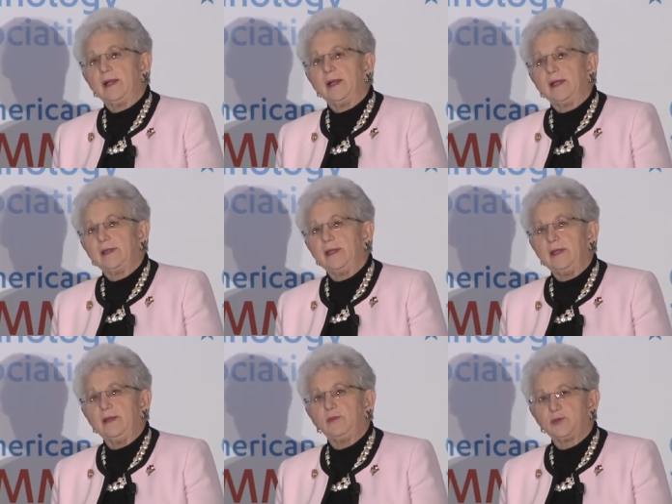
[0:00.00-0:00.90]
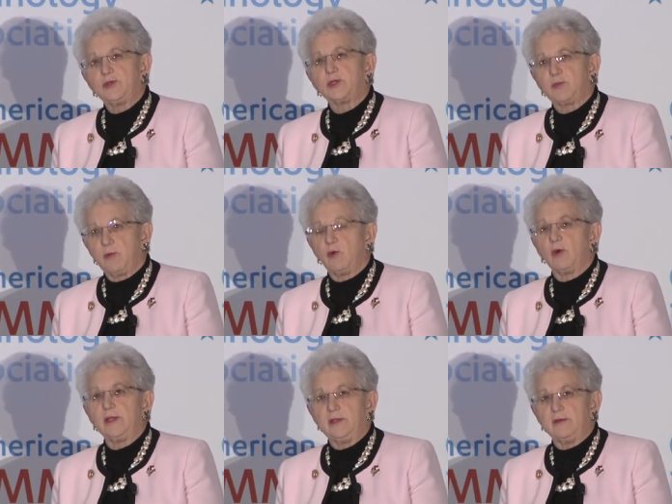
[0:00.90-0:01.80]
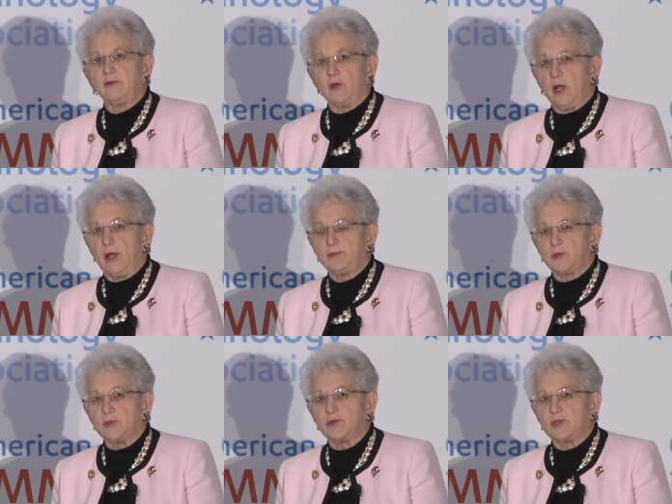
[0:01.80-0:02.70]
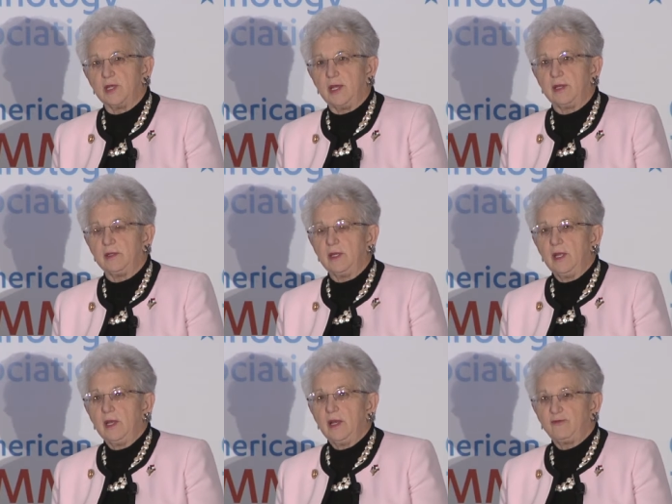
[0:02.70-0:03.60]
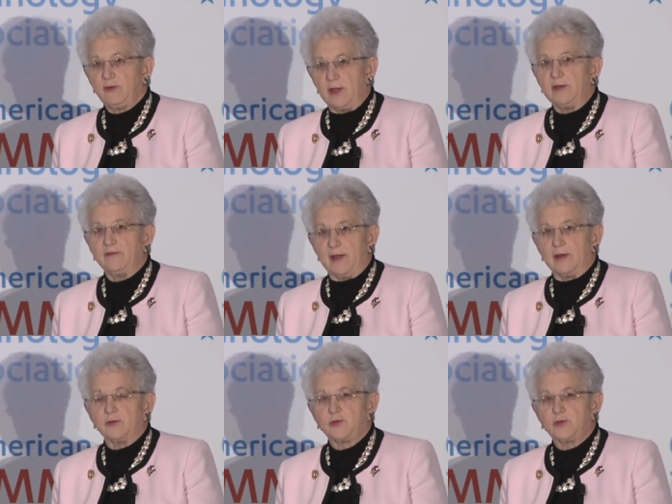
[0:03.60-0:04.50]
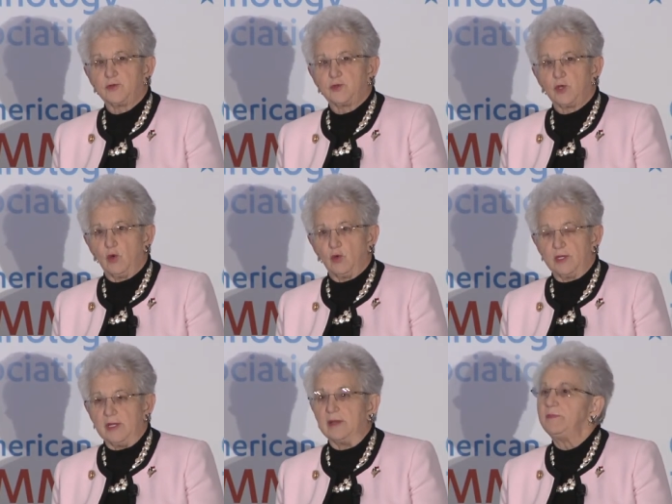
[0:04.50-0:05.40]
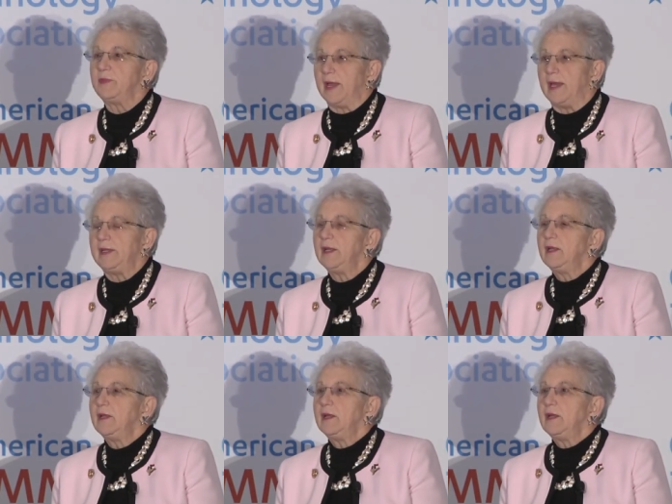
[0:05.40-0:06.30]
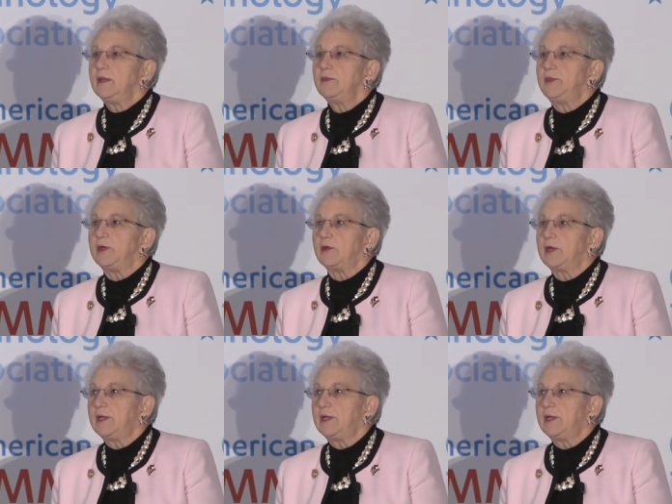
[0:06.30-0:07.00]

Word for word: and he was exploring different options. And a friend of ours told him that their